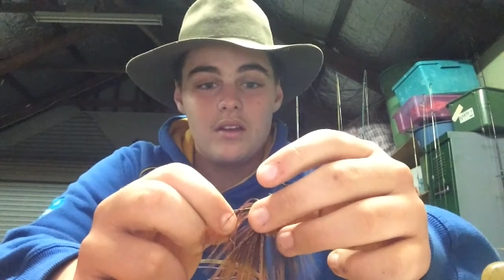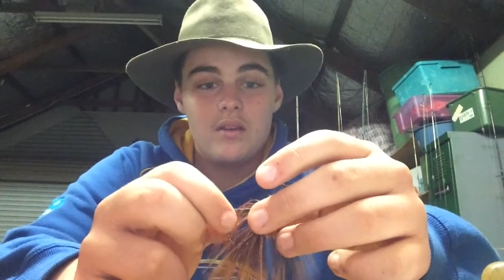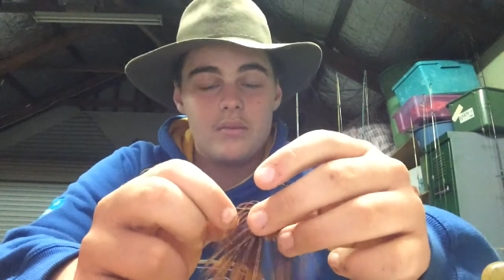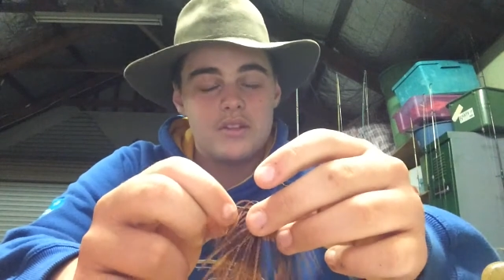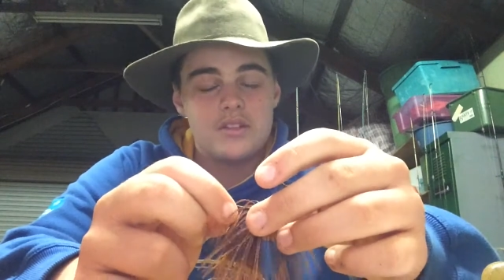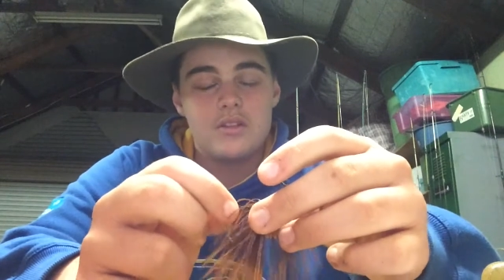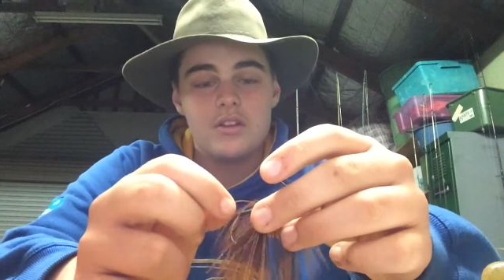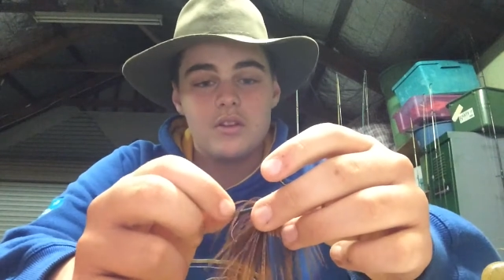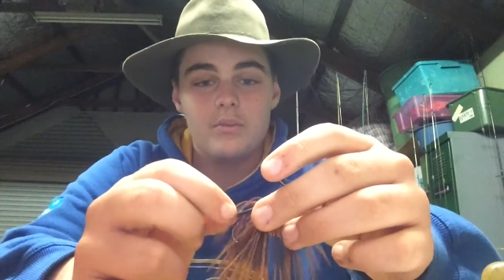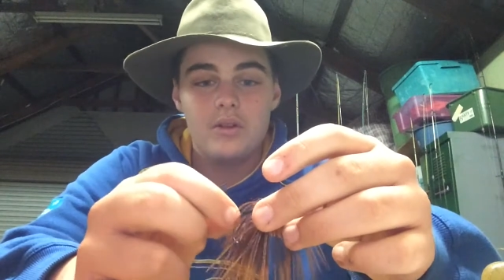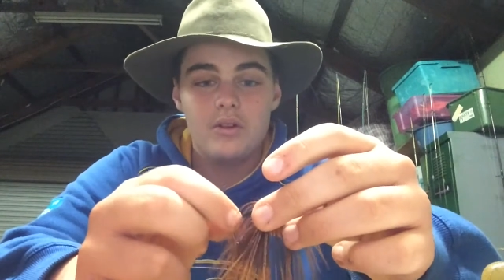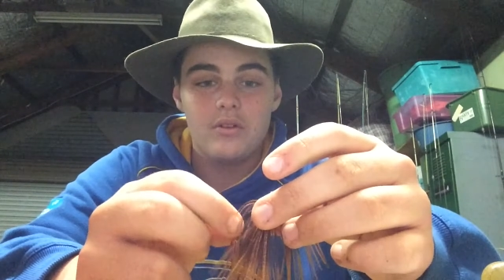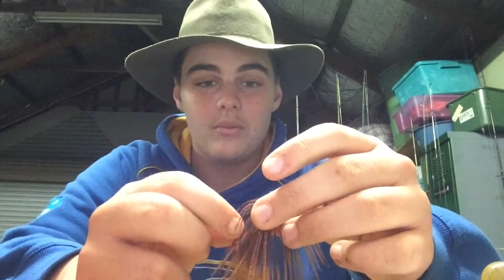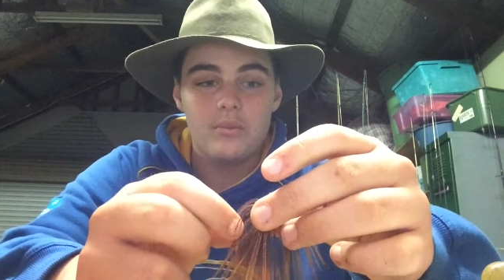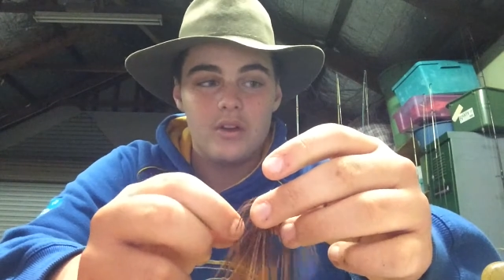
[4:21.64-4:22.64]
the
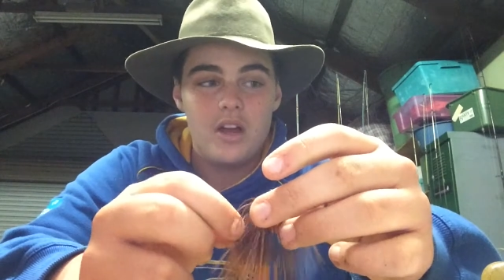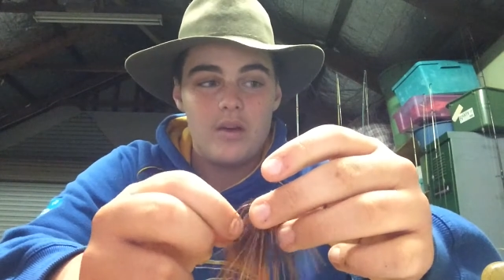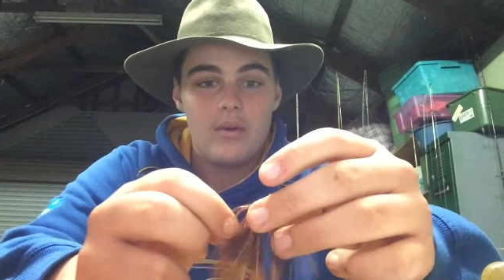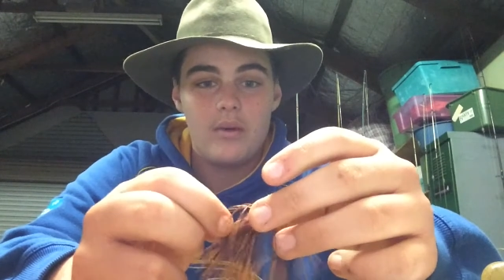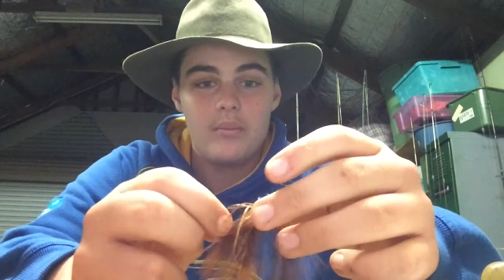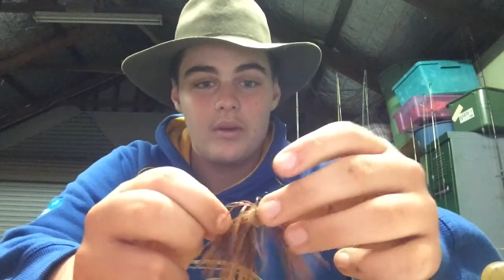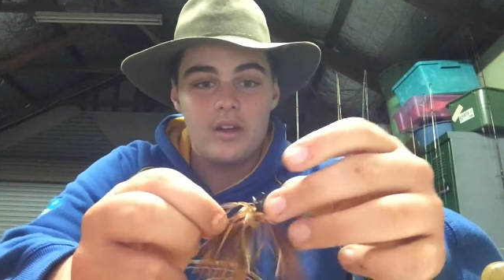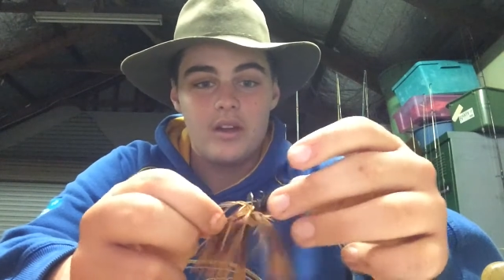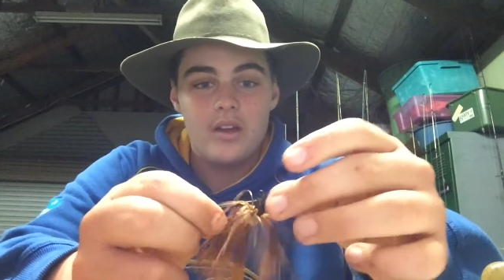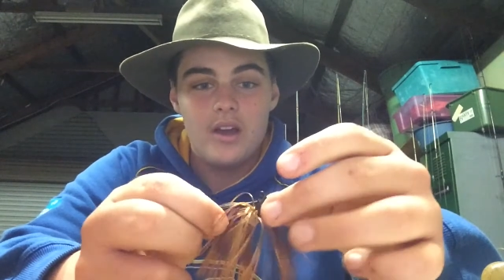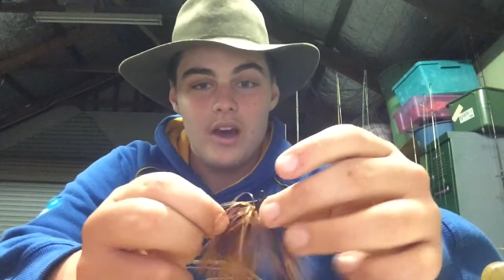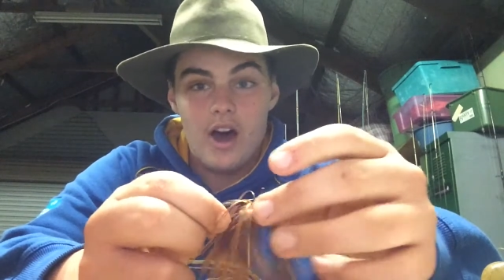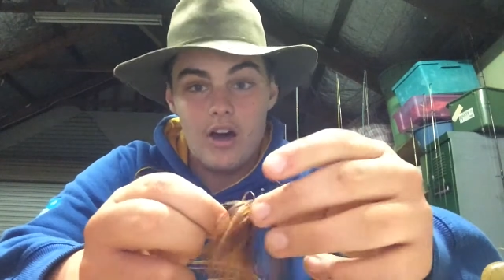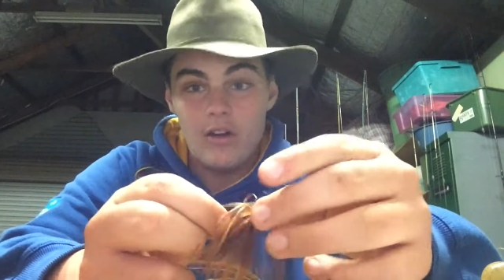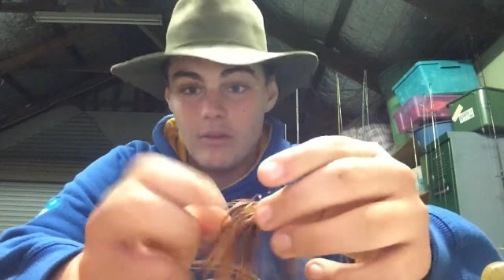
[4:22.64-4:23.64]
blue and brown one, but
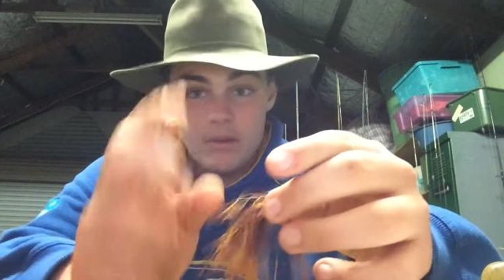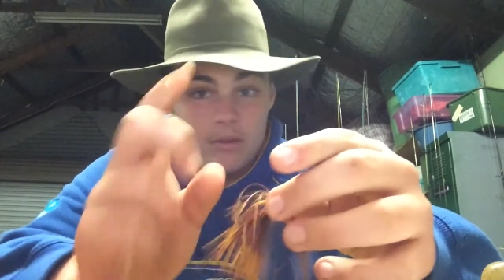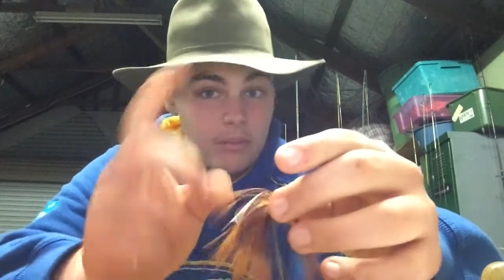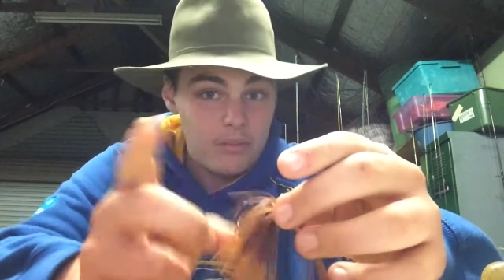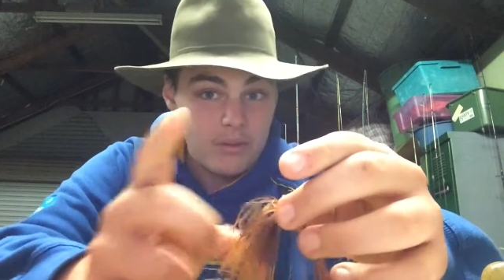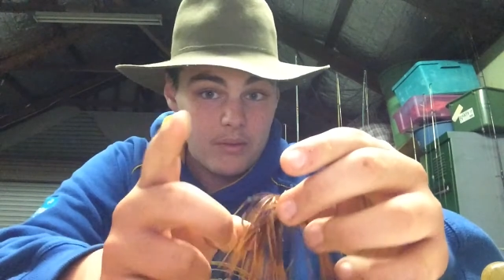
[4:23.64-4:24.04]
I'll be